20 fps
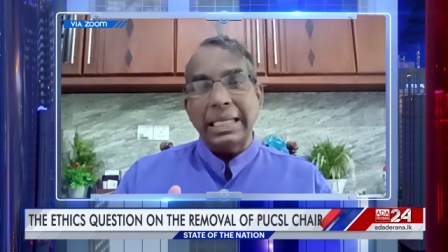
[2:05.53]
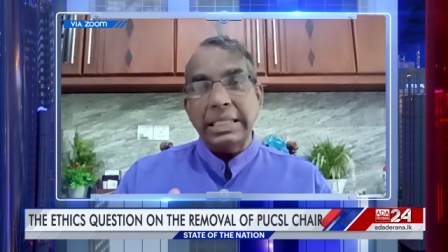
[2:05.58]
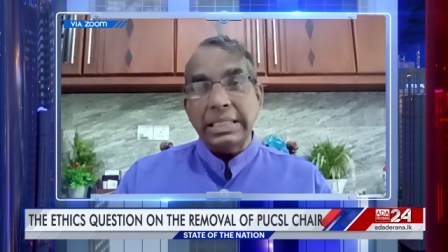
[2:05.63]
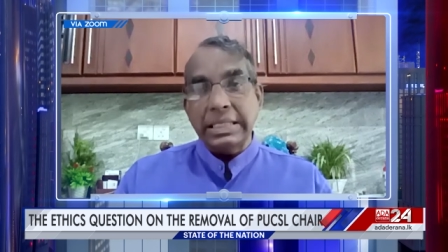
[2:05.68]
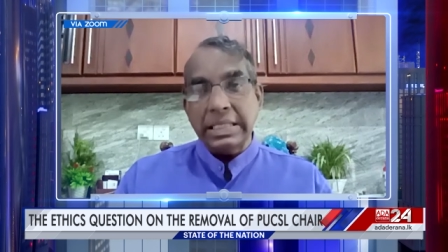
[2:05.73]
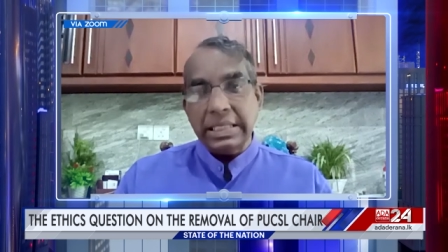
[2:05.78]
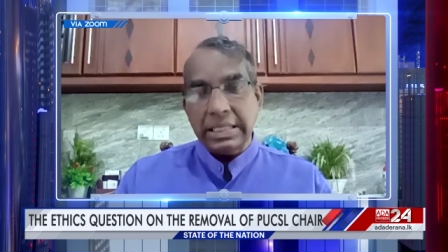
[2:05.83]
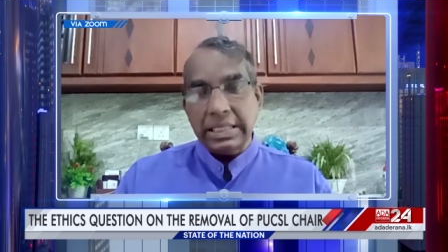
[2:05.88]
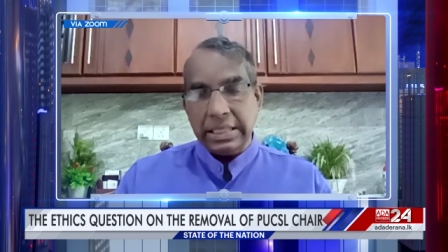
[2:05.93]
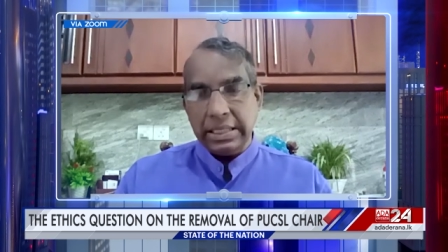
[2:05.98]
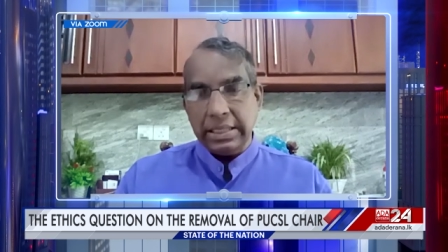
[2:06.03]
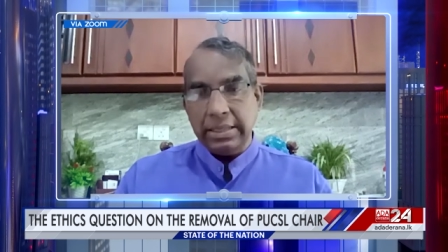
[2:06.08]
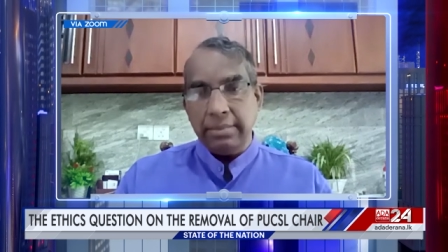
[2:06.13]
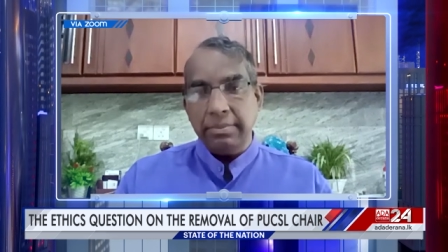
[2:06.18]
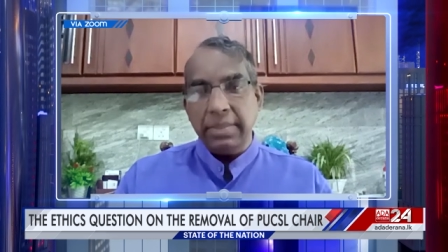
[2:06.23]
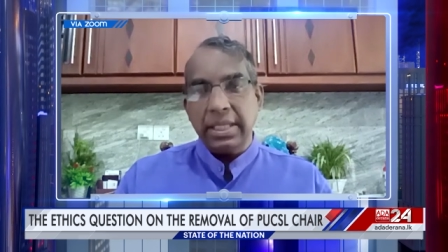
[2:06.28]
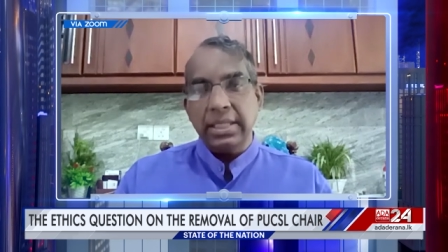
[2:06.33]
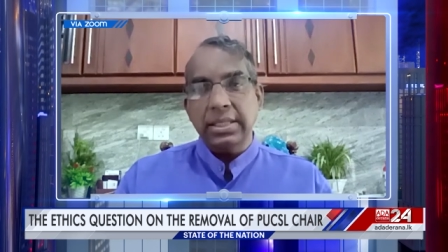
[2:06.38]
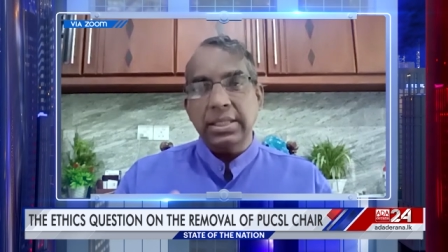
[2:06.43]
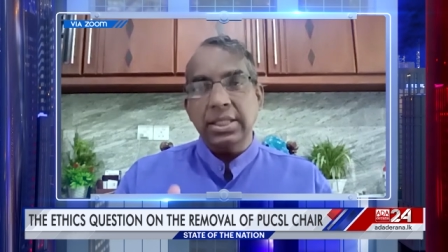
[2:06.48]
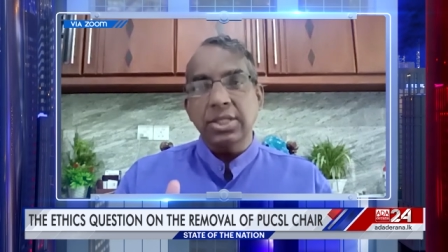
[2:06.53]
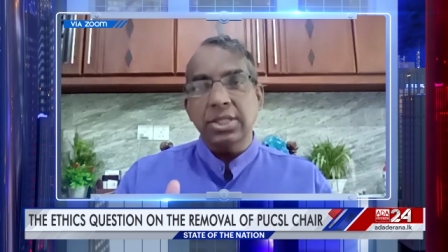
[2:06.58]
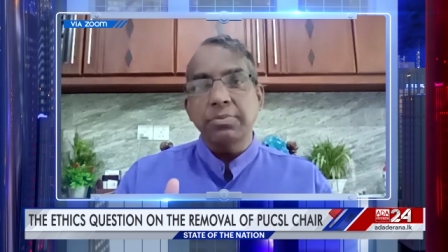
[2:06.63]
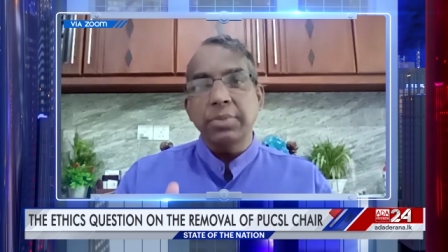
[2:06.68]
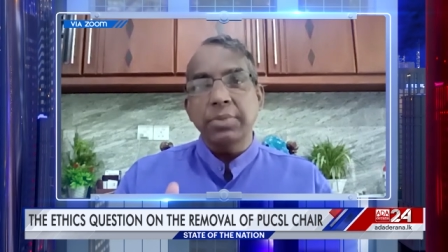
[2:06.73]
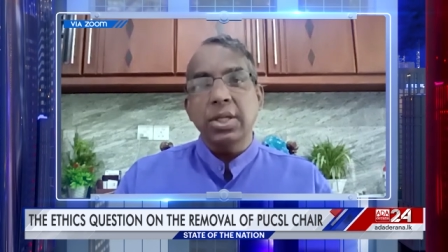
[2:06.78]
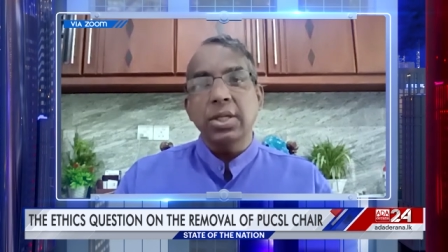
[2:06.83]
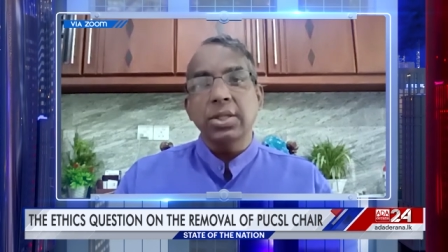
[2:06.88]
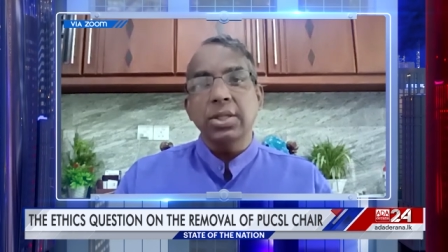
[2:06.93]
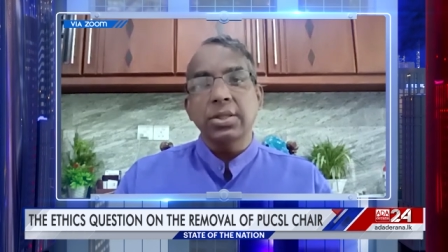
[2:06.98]
entity be,
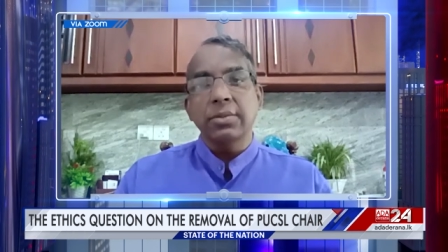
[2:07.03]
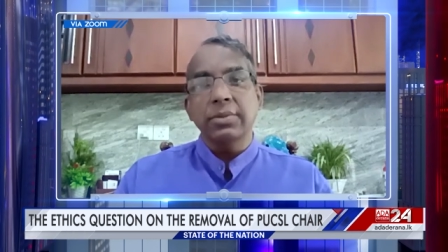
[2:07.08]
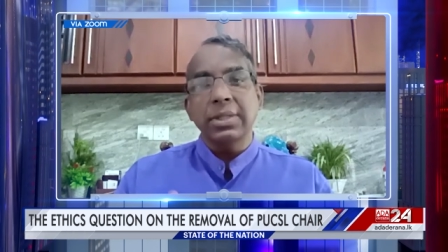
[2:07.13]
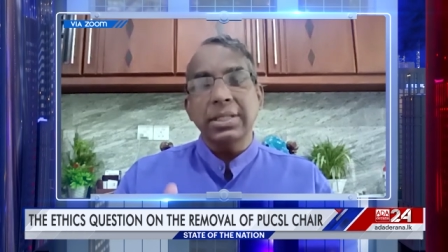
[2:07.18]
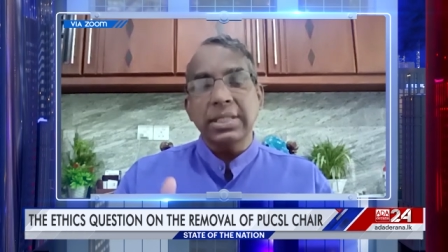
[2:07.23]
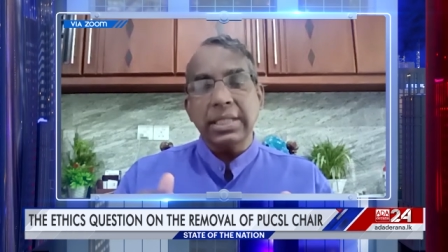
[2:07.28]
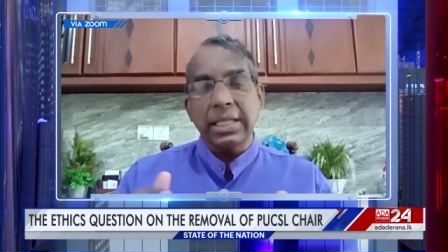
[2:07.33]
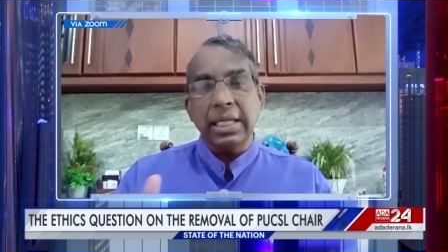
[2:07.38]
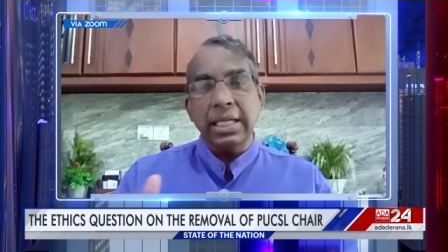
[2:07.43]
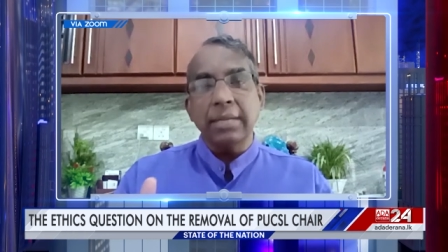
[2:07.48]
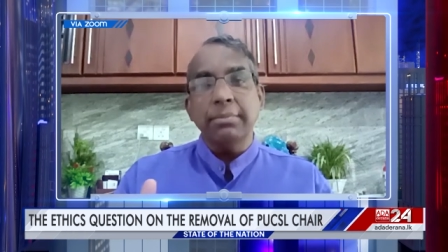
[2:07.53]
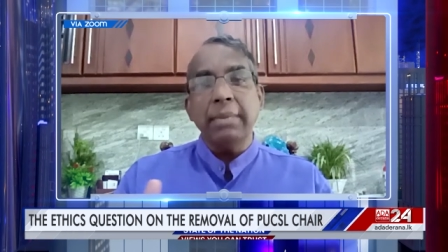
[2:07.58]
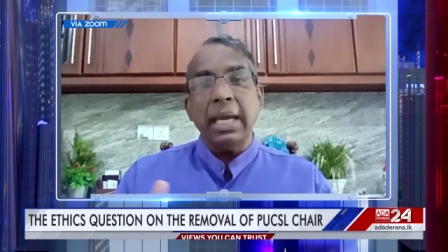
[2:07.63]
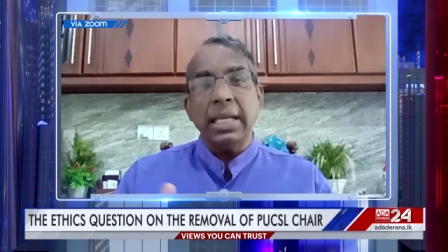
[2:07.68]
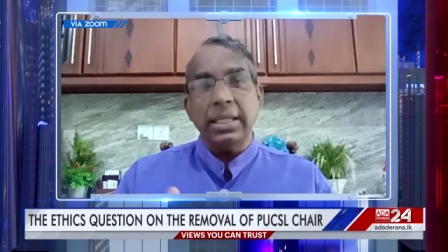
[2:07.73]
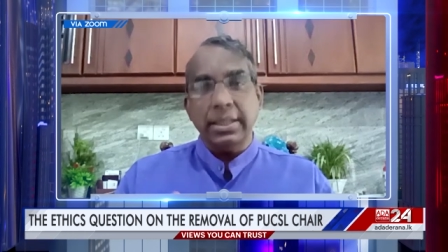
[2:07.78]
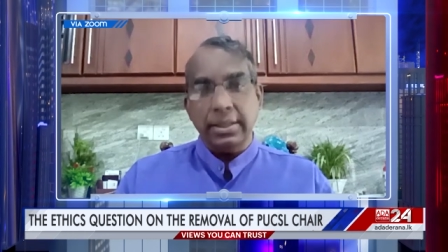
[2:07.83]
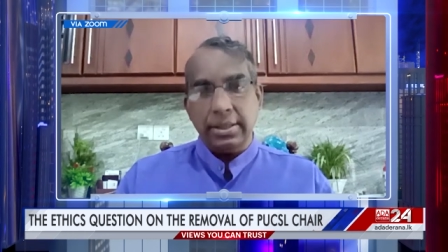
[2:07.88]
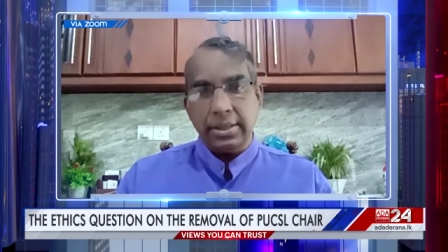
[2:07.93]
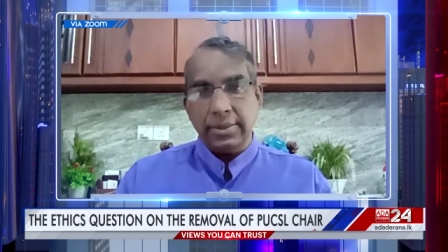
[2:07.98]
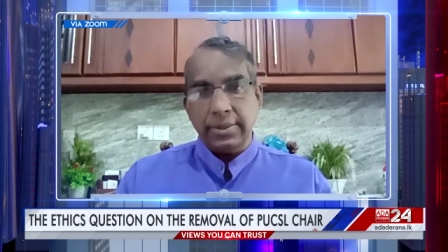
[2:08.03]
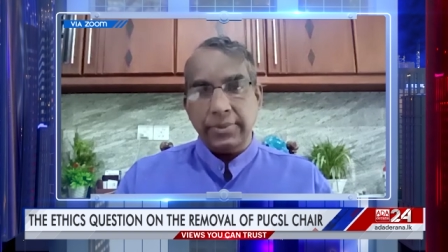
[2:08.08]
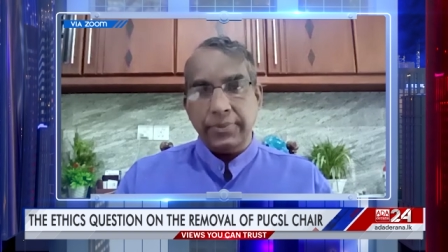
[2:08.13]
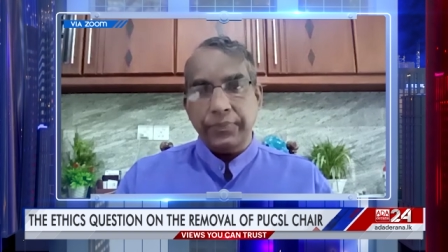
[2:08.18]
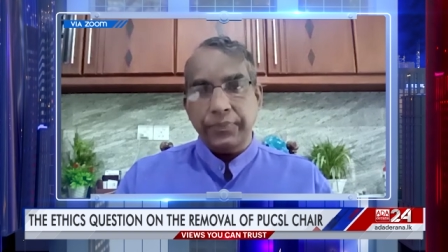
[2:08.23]
just because of the check and balance